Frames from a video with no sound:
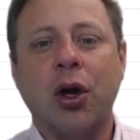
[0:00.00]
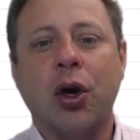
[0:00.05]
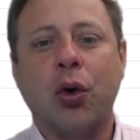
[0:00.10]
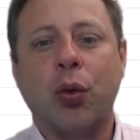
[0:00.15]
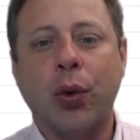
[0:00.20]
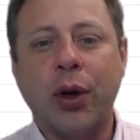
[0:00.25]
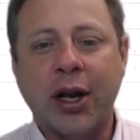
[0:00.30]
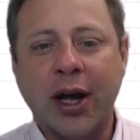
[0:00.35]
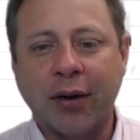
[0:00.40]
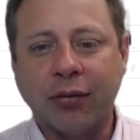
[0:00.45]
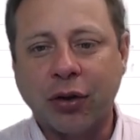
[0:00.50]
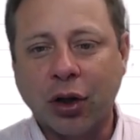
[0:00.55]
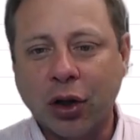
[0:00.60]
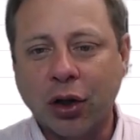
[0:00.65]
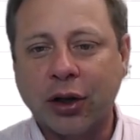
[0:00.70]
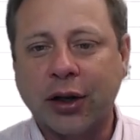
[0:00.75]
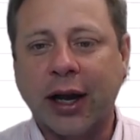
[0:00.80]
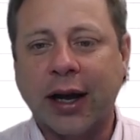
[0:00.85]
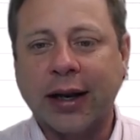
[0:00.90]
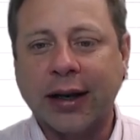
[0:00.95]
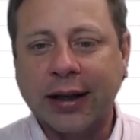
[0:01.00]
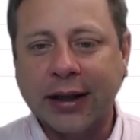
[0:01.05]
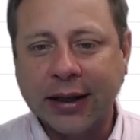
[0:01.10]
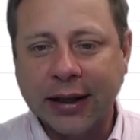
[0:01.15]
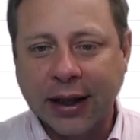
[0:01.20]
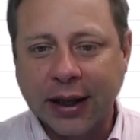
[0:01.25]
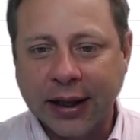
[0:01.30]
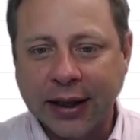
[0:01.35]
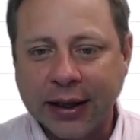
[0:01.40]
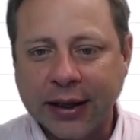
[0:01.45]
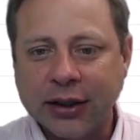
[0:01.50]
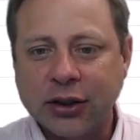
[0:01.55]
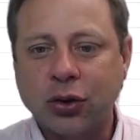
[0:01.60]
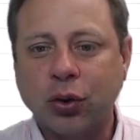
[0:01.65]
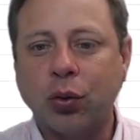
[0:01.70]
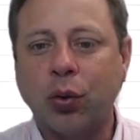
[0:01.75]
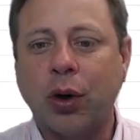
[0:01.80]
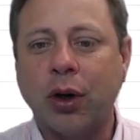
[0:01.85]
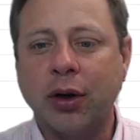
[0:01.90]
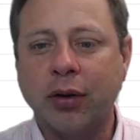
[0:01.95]
We'd have to look at each
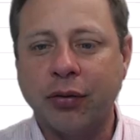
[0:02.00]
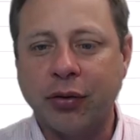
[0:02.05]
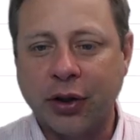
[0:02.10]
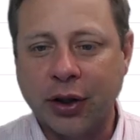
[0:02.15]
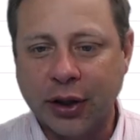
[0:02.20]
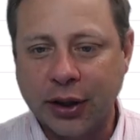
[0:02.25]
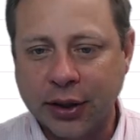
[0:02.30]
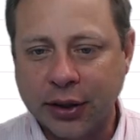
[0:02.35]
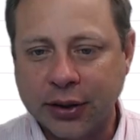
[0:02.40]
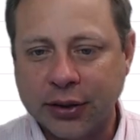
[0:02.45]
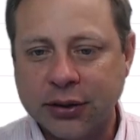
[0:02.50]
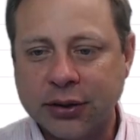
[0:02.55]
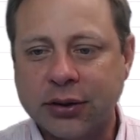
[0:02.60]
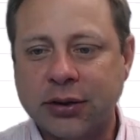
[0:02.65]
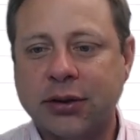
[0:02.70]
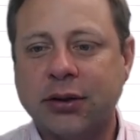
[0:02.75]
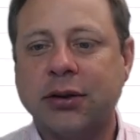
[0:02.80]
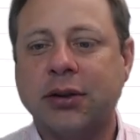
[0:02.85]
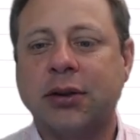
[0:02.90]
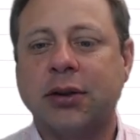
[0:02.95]
one of these,